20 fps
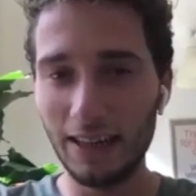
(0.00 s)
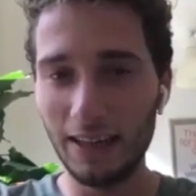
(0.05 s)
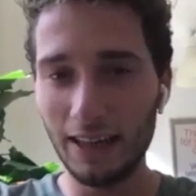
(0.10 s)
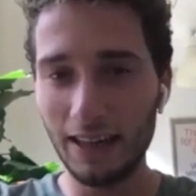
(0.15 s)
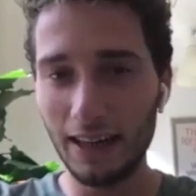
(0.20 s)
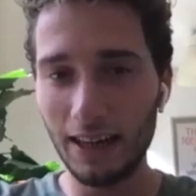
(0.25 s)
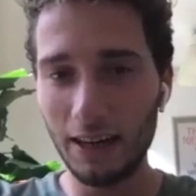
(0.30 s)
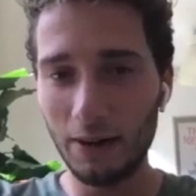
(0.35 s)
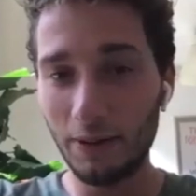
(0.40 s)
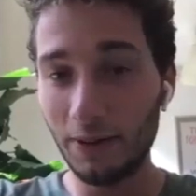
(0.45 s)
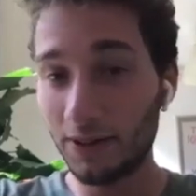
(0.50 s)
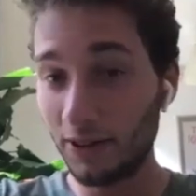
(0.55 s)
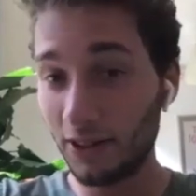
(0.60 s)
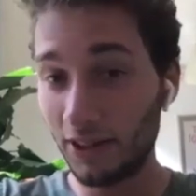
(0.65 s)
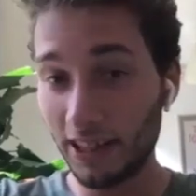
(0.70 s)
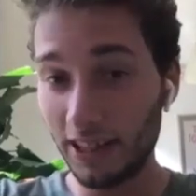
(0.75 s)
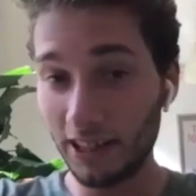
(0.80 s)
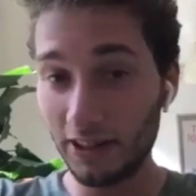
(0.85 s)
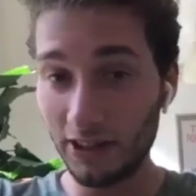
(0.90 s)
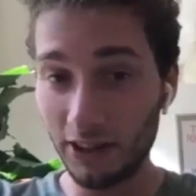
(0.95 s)
I was
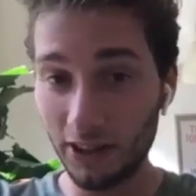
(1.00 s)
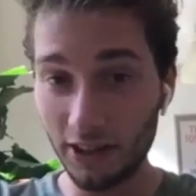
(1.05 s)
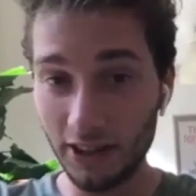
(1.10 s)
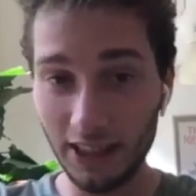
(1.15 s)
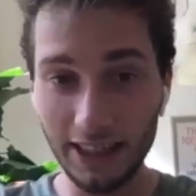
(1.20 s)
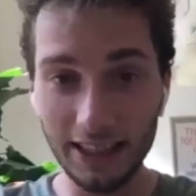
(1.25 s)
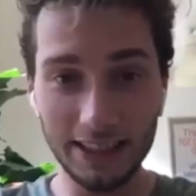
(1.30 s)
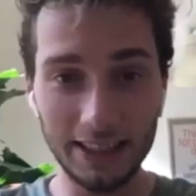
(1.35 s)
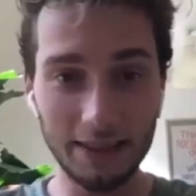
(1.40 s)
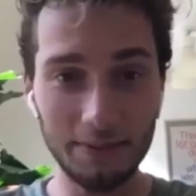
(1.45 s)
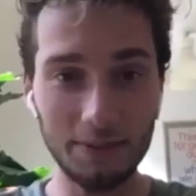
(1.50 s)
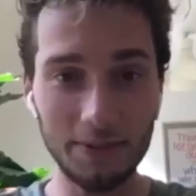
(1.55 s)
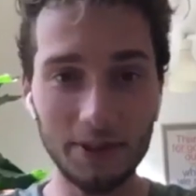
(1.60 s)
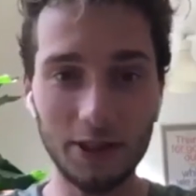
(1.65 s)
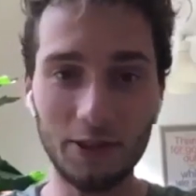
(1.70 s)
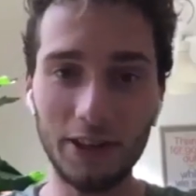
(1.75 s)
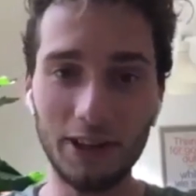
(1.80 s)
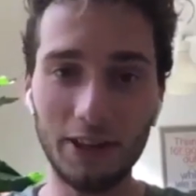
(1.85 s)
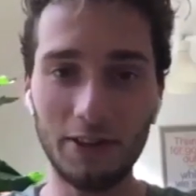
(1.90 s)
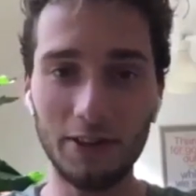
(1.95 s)
studying journalism, so
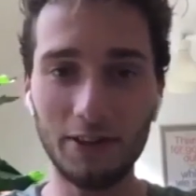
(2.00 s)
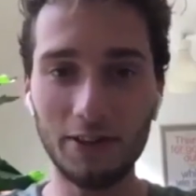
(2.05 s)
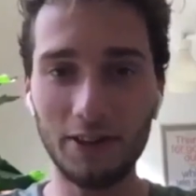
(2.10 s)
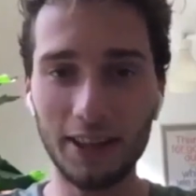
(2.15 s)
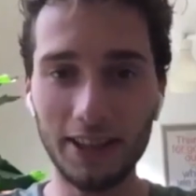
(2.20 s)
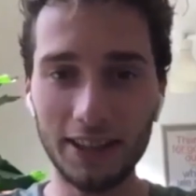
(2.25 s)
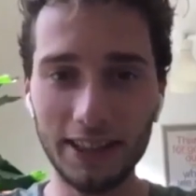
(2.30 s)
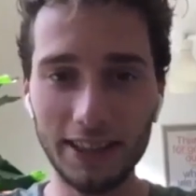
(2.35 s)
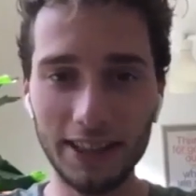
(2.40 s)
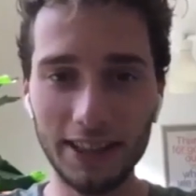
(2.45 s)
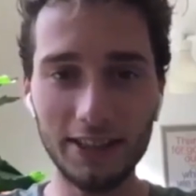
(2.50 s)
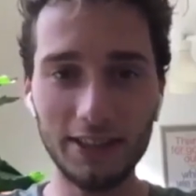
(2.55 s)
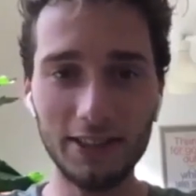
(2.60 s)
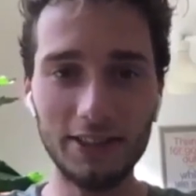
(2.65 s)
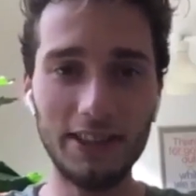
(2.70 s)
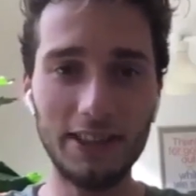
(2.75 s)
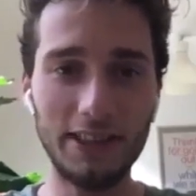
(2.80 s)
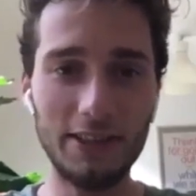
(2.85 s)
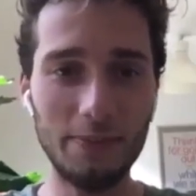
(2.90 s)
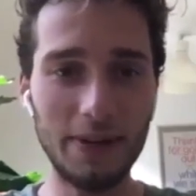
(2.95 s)
I got right into the
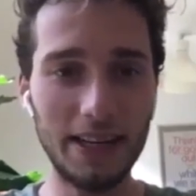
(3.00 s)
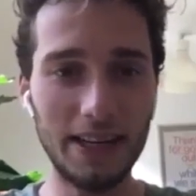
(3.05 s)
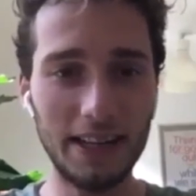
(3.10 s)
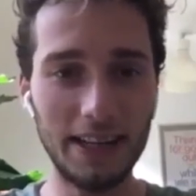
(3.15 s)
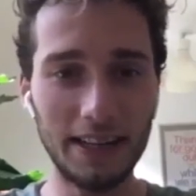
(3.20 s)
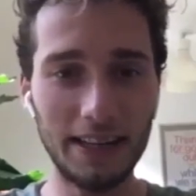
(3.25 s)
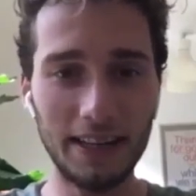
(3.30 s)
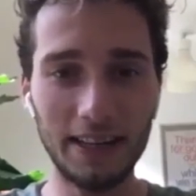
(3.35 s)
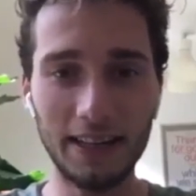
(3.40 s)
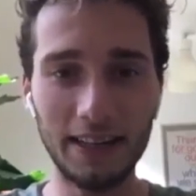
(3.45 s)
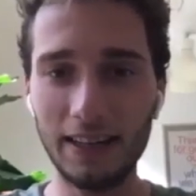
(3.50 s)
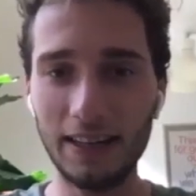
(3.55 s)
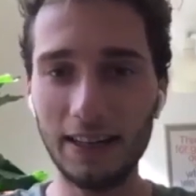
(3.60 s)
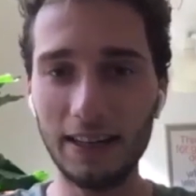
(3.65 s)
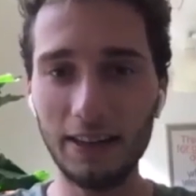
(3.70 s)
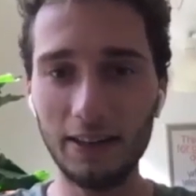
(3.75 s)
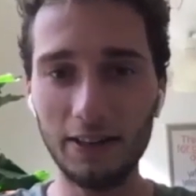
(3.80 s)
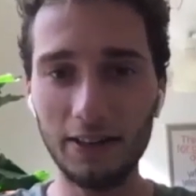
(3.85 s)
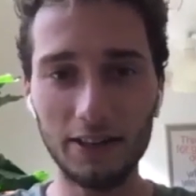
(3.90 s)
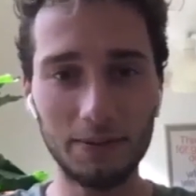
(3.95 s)
new media,
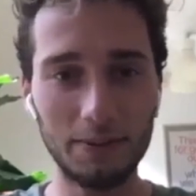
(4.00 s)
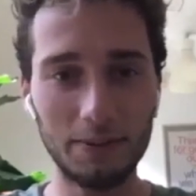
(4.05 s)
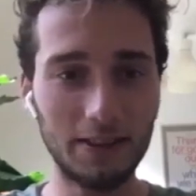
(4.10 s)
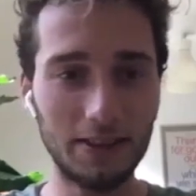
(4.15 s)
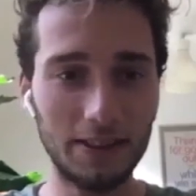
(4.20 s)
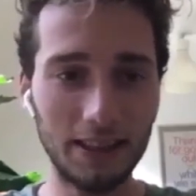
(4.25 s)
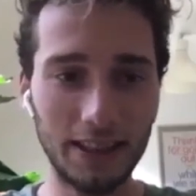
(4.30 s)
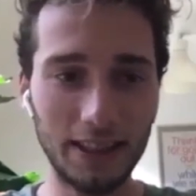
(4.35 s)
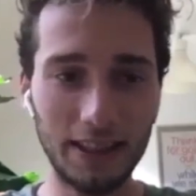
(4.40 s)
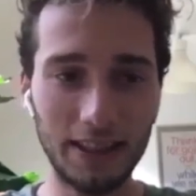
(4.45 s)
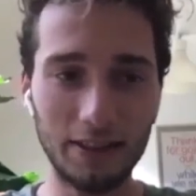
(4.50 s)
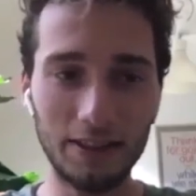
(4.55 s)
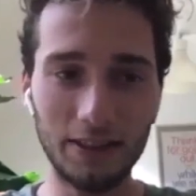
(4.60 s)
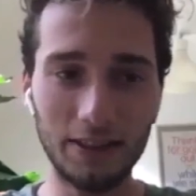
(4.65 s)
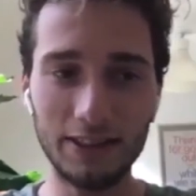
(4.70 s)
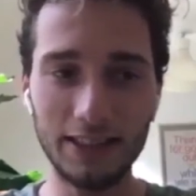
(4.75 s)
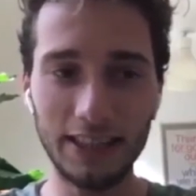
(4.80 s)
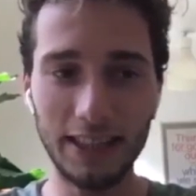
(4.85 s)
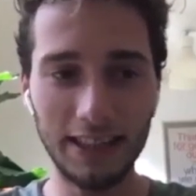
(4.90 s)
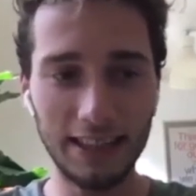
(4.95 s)
learned about that, learned
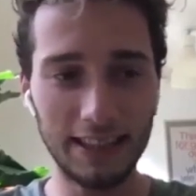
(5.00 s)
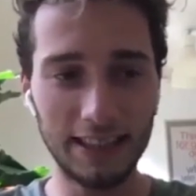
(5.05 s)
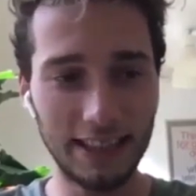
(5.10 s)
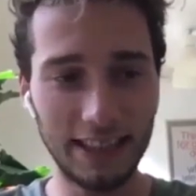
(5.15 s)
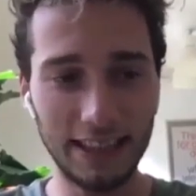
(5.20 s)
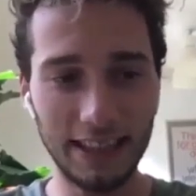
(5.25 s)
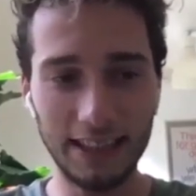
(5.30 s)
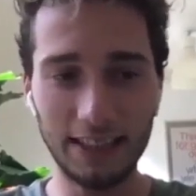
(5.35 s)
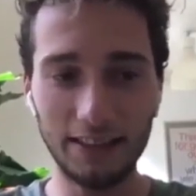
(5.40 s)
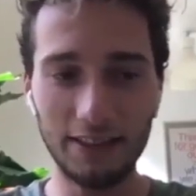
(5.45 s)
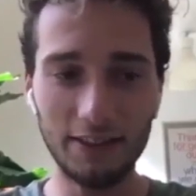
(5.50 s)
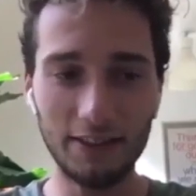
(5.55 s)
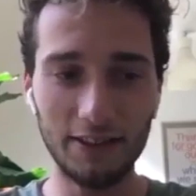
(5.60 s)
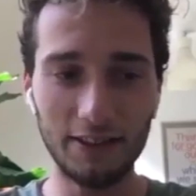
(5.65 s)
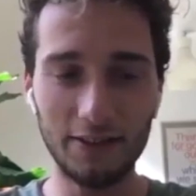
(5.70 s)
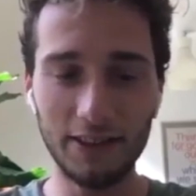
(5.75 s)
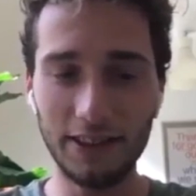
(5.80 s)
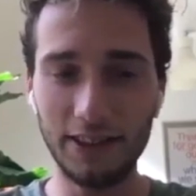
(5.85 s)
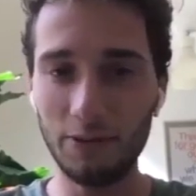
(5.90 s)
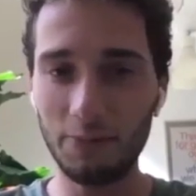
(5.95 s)
editing, learned
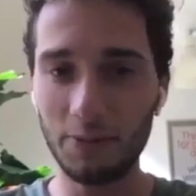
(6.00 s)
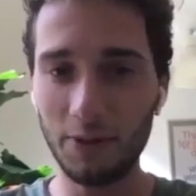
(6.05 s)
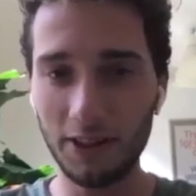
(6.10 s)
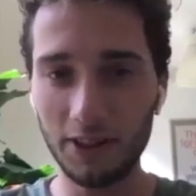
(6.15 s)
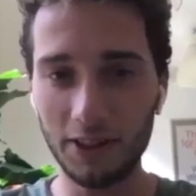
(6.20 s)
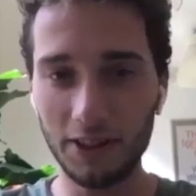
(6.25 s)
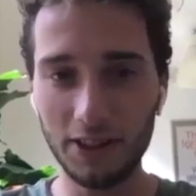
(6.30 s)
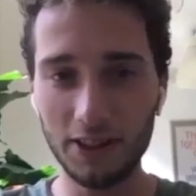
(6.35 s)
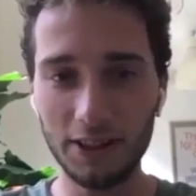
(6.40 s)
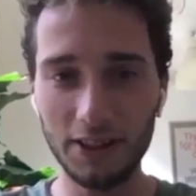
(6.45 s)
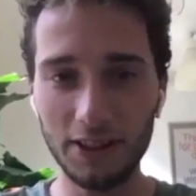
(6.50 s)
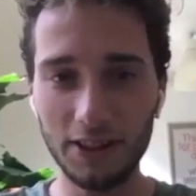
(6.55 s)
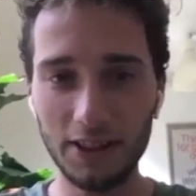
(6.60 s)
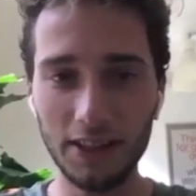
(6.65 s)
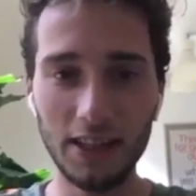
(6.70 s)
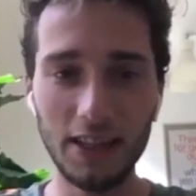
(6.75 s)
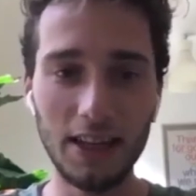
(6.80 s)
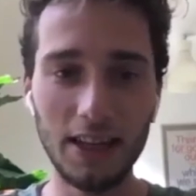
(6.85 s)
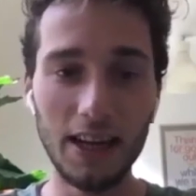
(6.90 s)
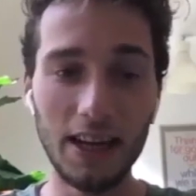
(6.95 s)
video production.
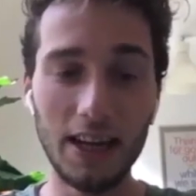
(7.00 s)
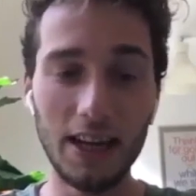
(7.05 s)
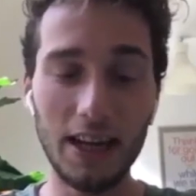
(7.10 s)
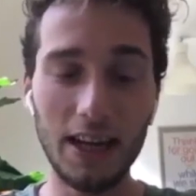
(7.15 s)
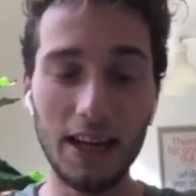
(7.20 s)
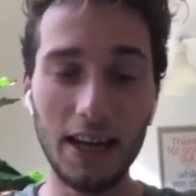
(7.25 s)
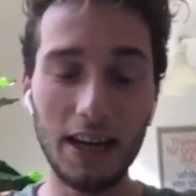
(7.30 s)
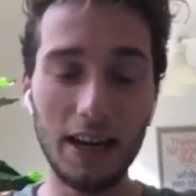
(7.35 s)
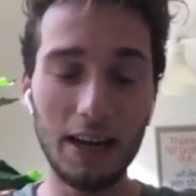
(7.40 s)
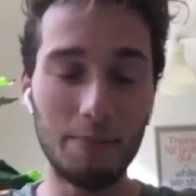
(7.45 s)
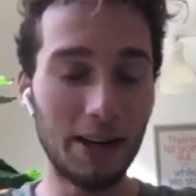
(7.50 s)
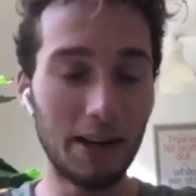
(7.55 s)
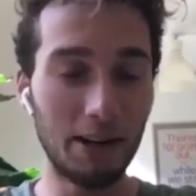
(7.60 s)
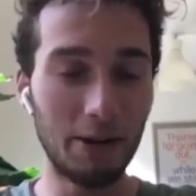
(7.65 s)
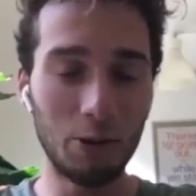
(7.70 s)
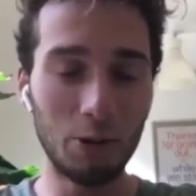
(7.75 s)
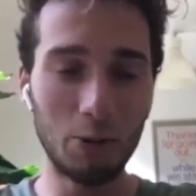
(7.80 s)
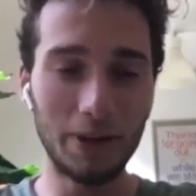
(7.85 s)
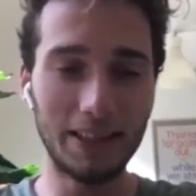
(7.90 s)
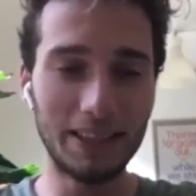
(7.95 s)
But
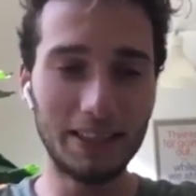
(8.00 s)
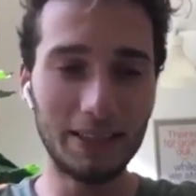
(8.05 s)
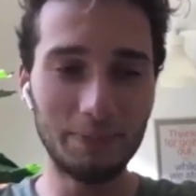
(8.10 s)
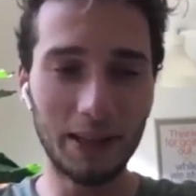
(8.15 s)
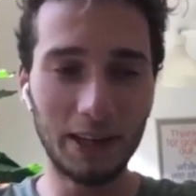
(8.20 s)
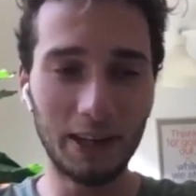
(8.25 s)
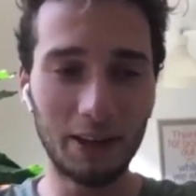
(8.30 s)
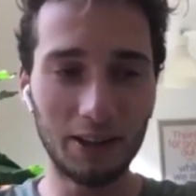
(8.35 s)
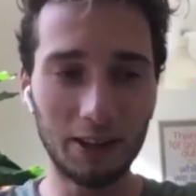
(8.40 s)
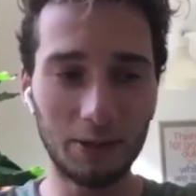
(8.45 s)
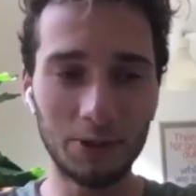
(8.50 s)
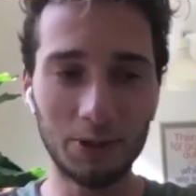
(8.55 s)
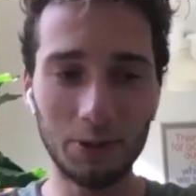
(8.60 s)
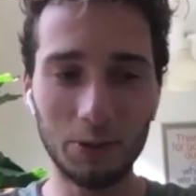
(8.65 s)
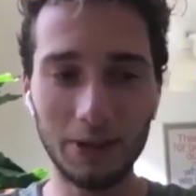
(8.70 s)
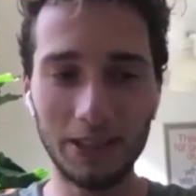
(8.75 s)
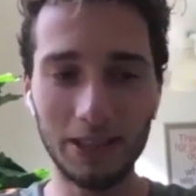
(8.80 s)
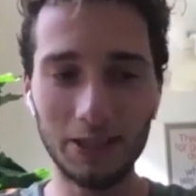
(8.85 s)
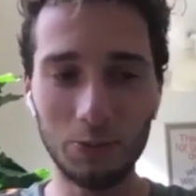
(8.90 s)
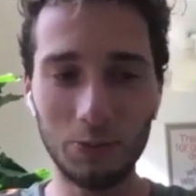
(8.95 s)
my heart was
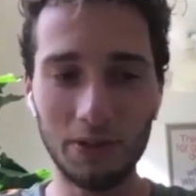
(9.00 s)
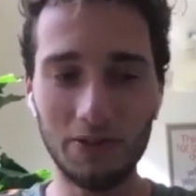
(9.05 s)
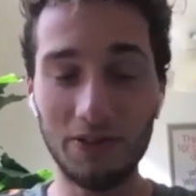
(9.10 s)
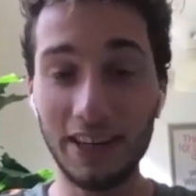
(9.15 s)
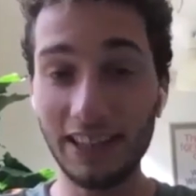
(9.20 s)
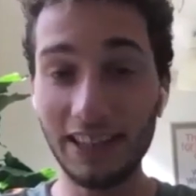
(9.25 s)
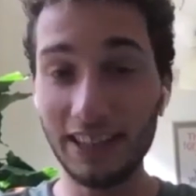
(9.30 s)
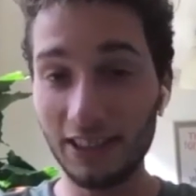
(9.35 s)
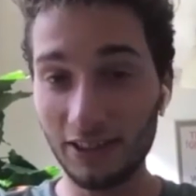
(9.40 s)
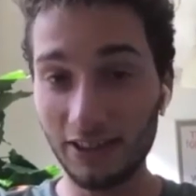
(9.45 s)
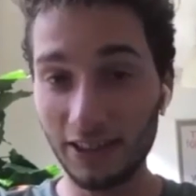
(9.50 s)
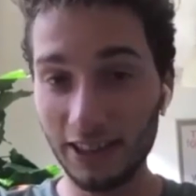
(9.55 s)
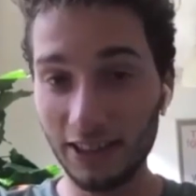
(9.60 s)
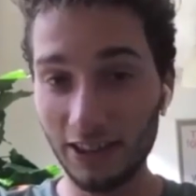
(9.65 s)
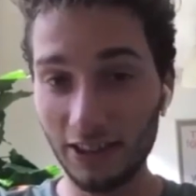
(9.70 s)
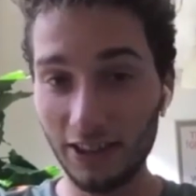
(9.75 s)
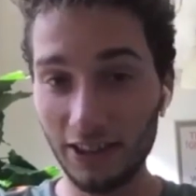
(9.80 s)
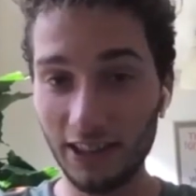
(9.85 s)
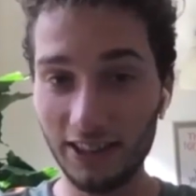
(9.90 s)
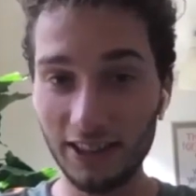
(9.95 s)
always with history. So
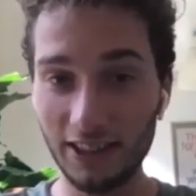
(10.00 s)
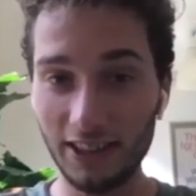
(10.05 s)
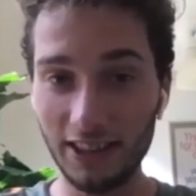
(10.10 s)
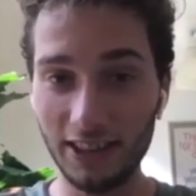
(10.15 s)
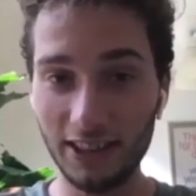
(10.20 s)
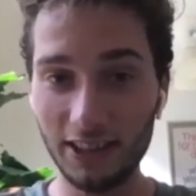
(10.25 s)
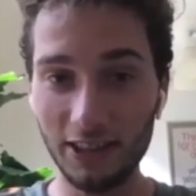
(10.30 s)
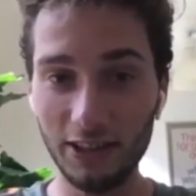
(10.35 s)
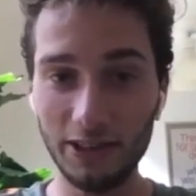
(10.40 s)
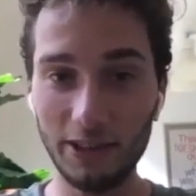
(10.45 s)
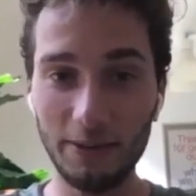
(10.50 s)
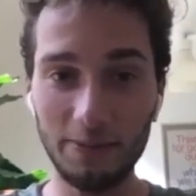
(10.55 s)
I decided to do a